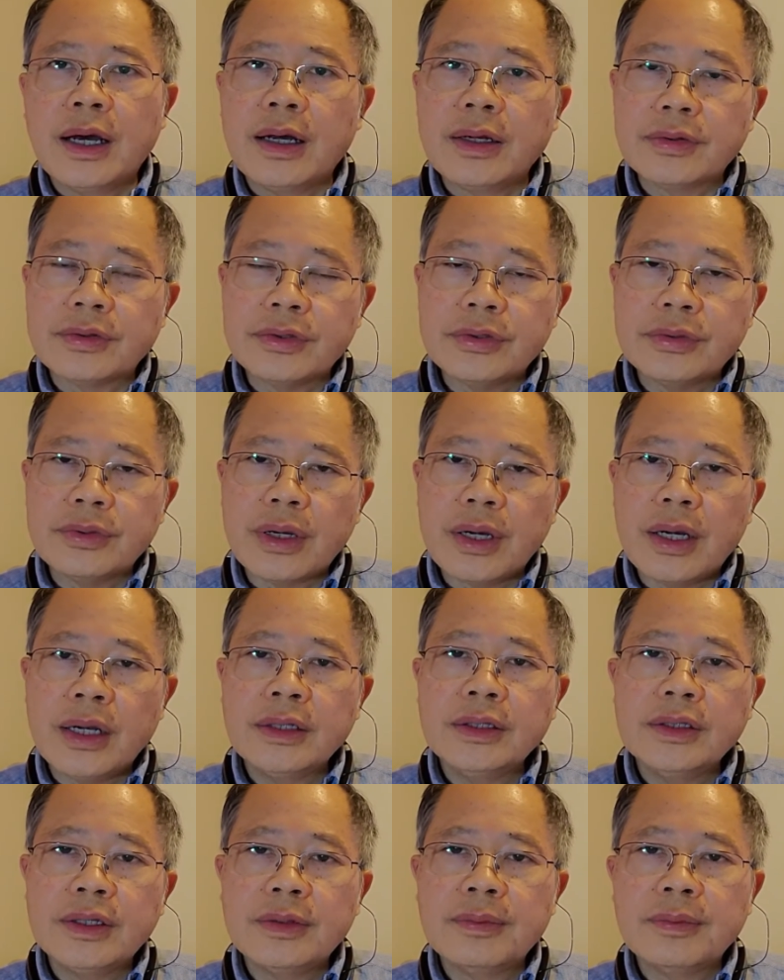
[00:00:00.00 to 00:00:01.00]
to
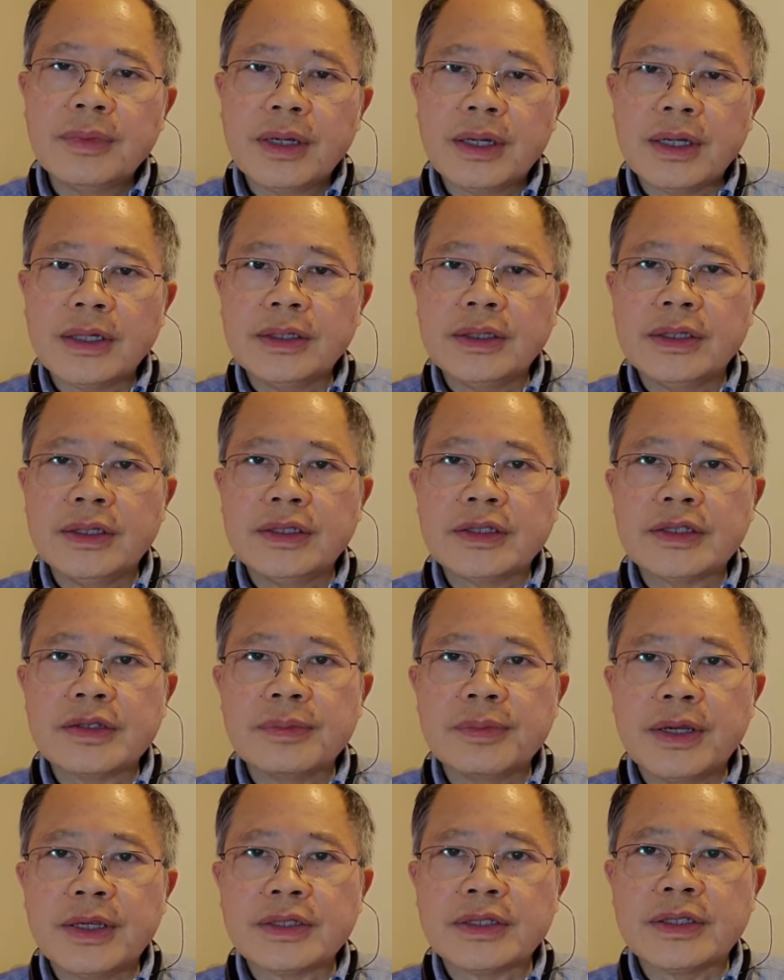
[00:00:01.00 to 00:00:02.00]
undermine his
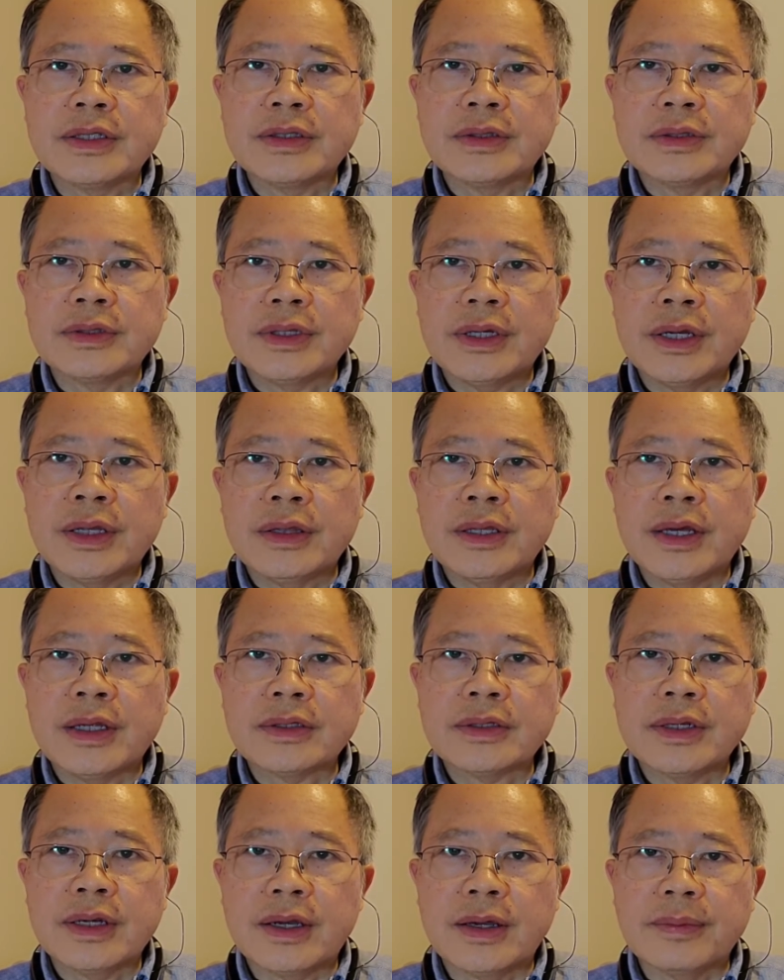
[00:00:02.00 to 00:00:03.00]
message at that
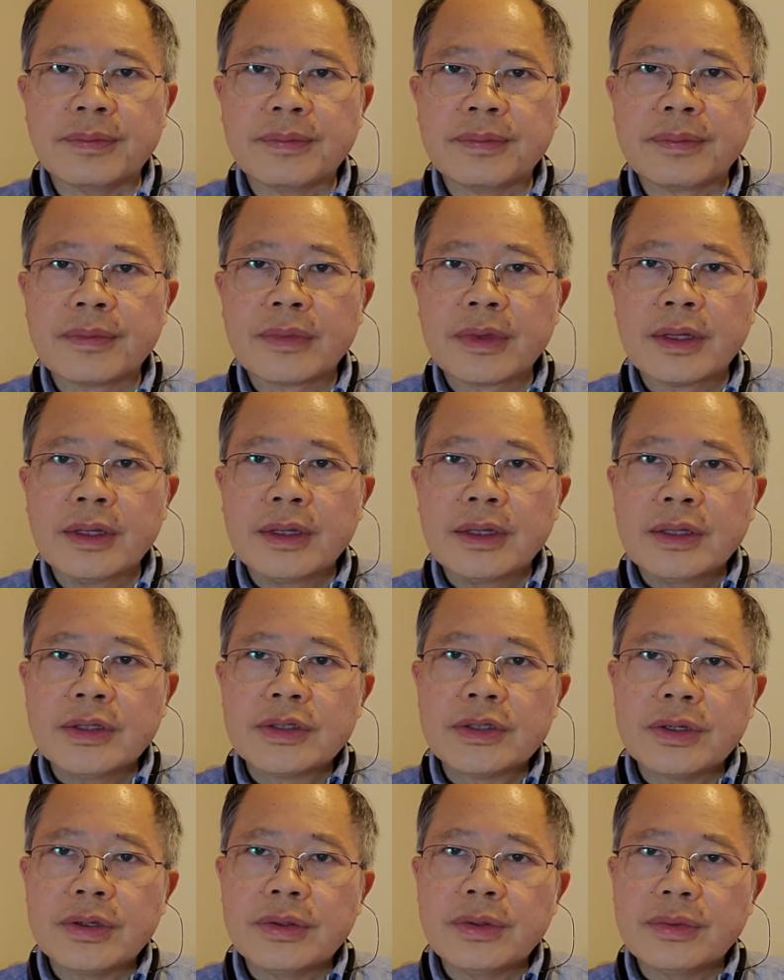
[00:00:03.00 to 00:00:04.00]
time.
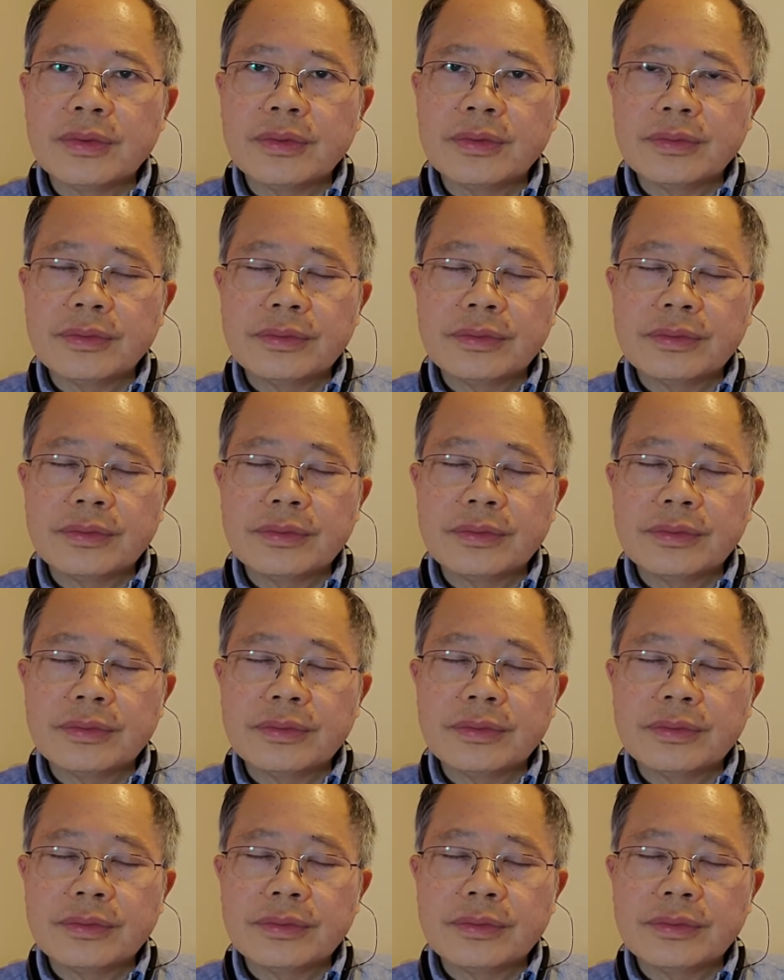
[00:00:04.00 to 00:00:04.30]
So